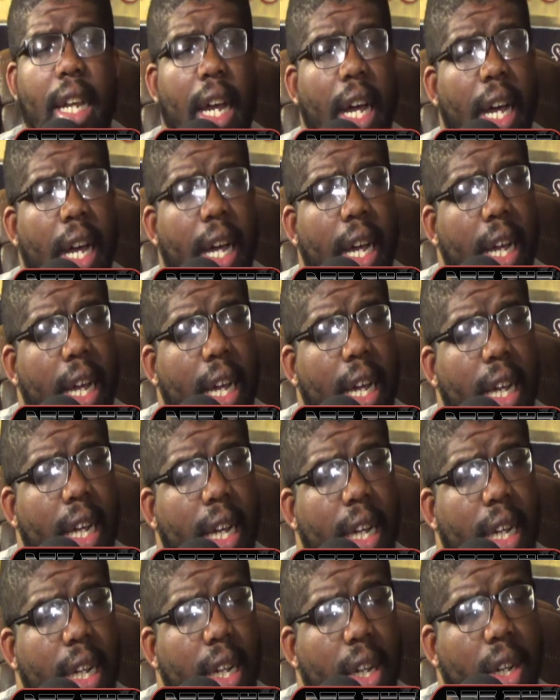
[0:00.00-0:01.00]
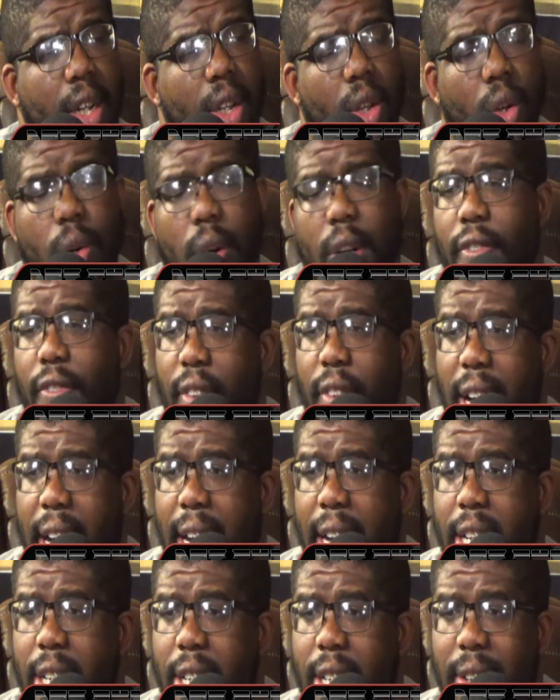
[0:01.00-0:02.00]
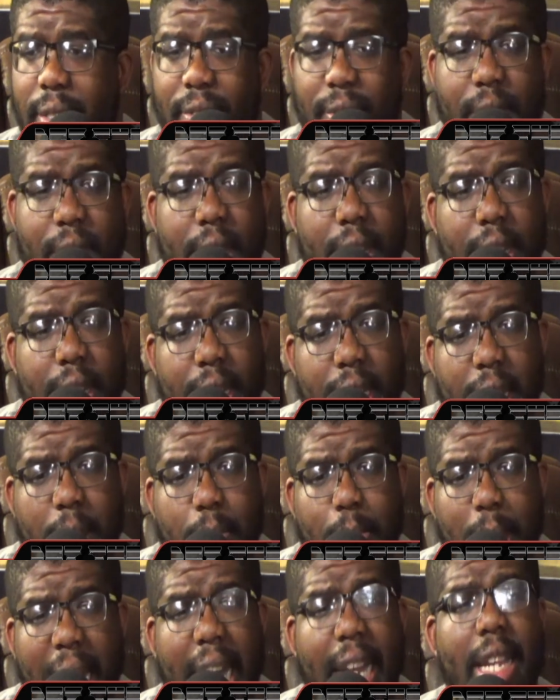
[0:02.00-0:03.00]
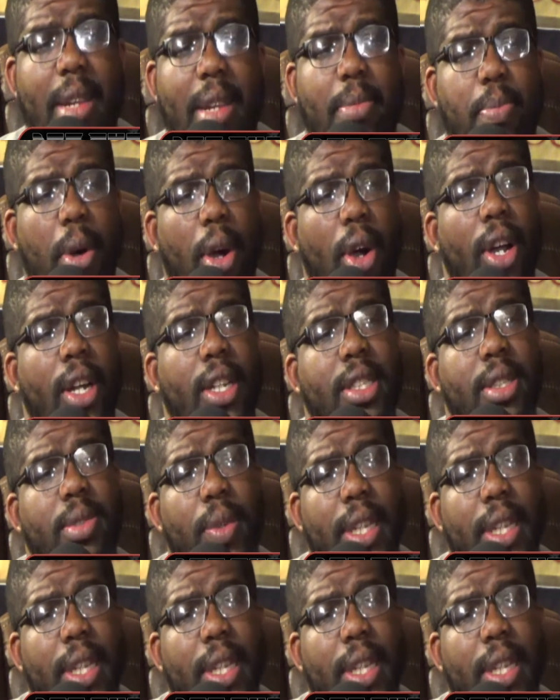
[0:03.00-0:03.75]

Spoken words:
uh glorifying your body parts,